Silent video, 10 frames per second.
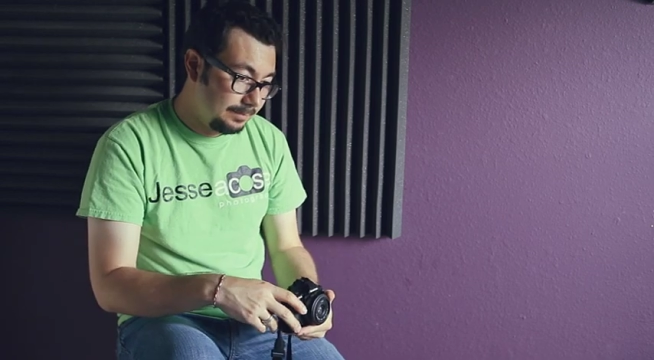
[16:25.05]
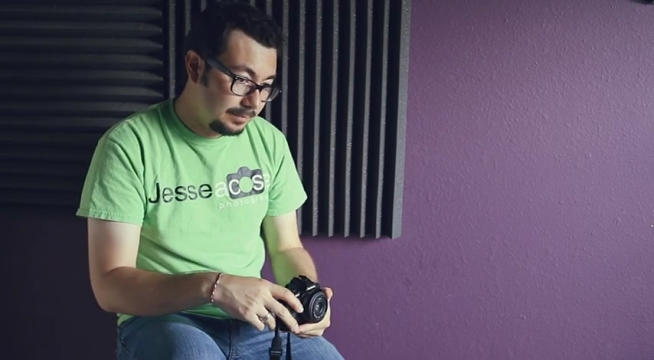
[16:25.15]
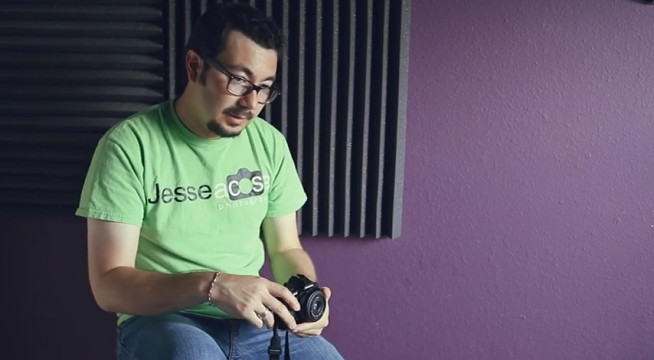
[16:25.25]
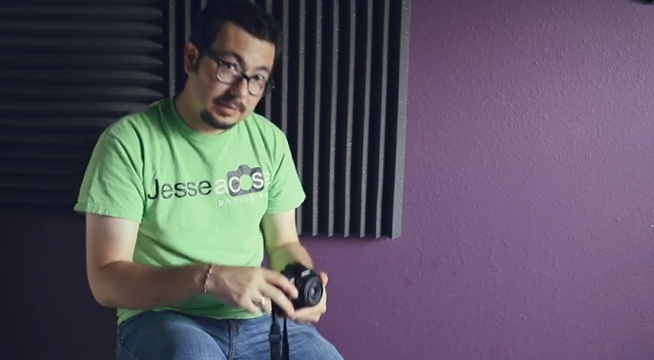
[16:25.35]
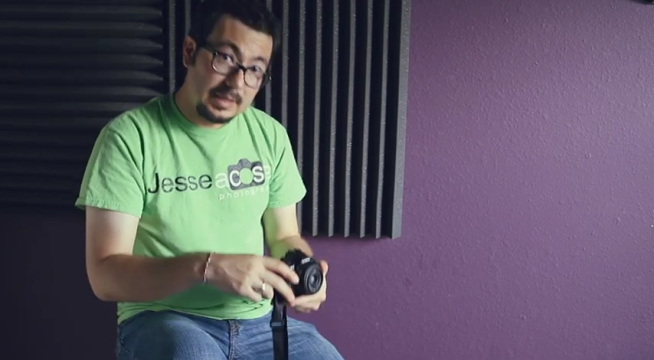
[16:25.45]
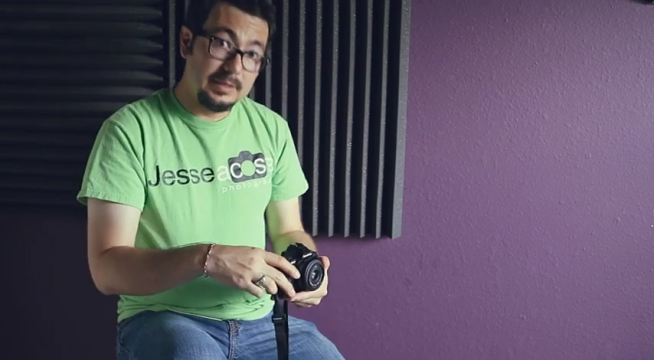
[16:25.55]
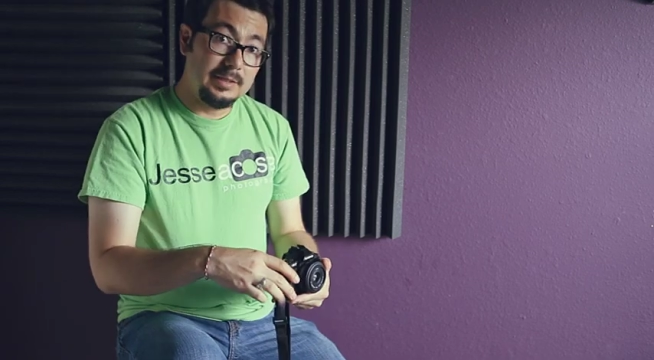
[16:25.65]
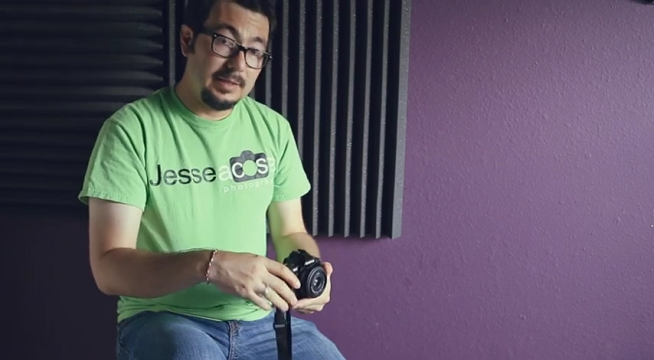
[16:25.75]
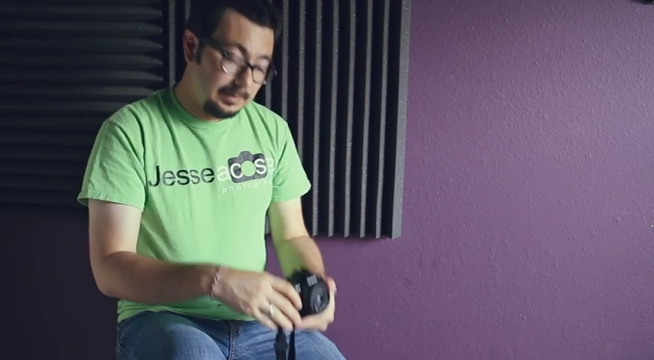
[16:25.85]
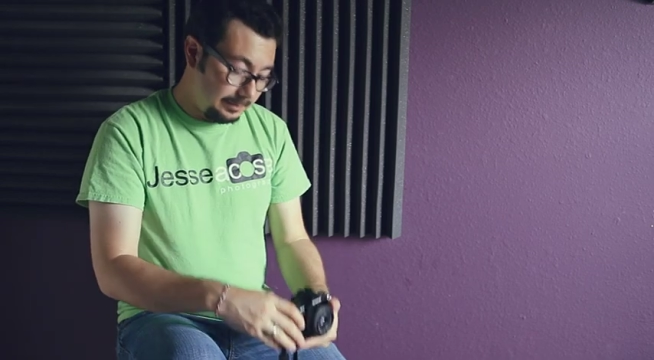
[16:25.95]
standing
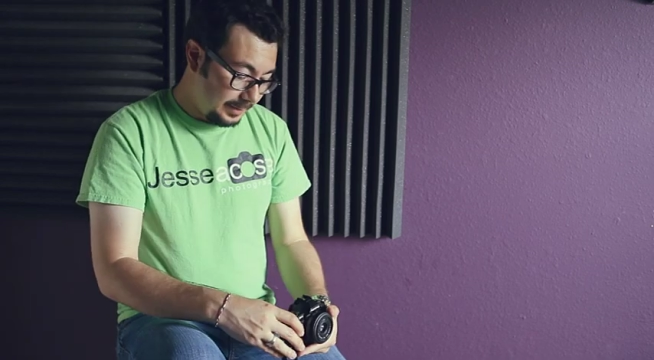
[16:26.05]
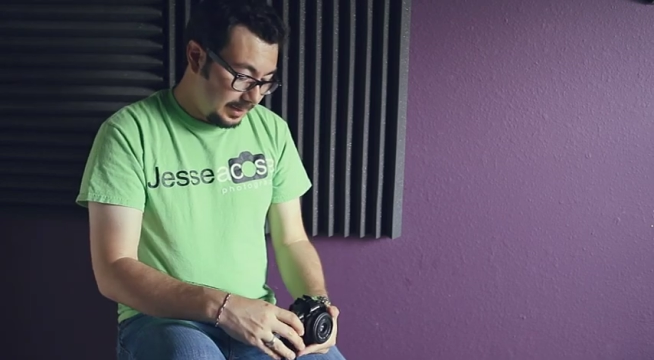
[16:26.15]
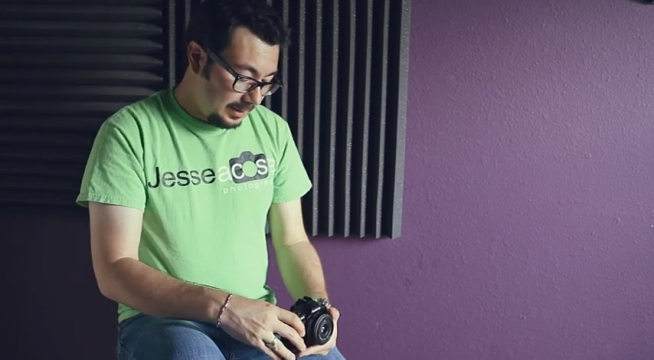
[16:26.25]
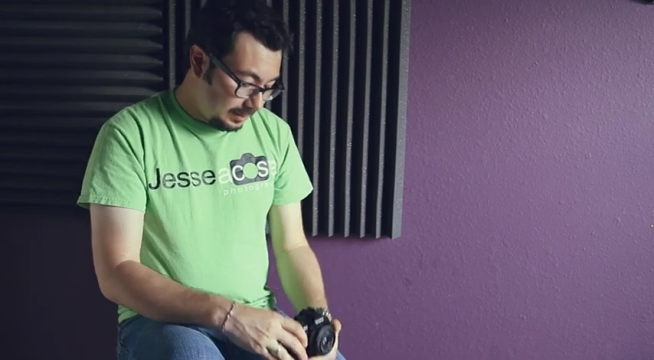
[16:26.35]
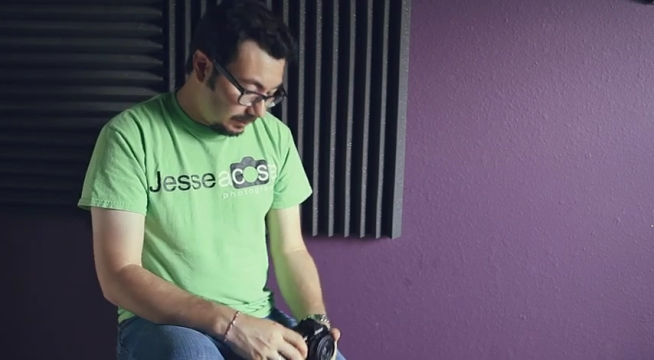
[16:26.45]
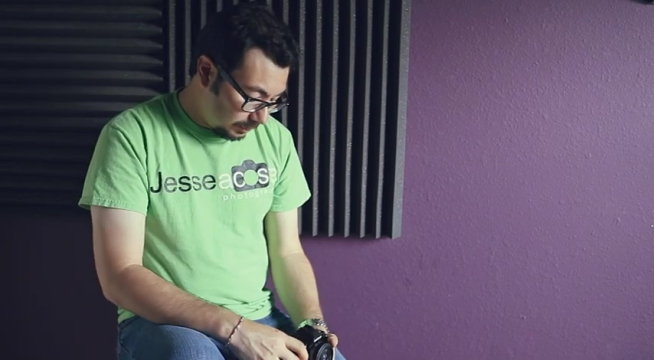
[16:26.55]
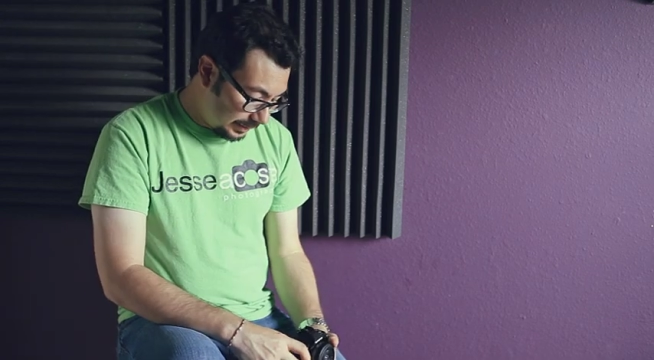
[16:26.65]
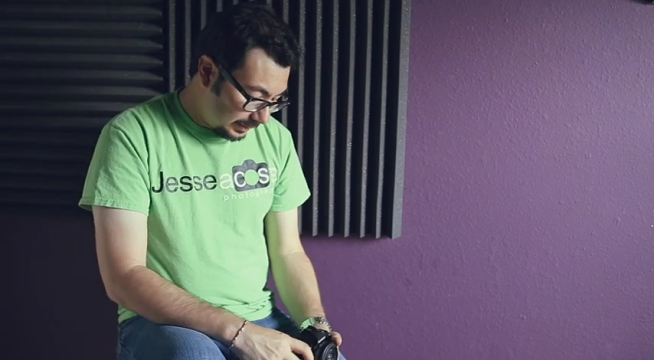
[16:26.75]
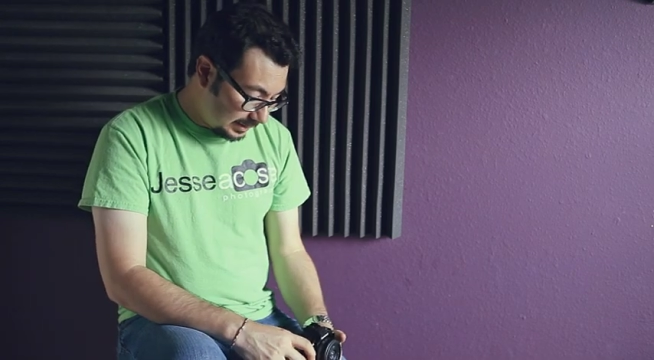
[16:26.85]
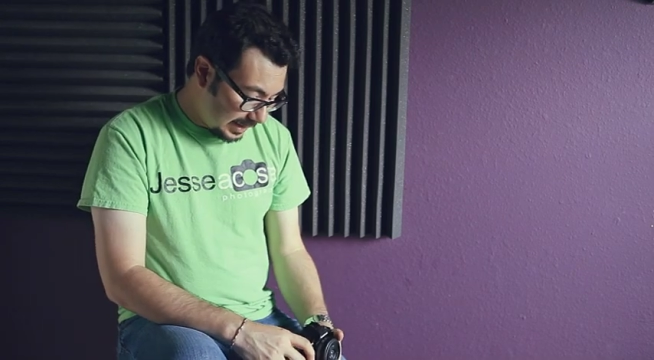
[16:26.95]
up with this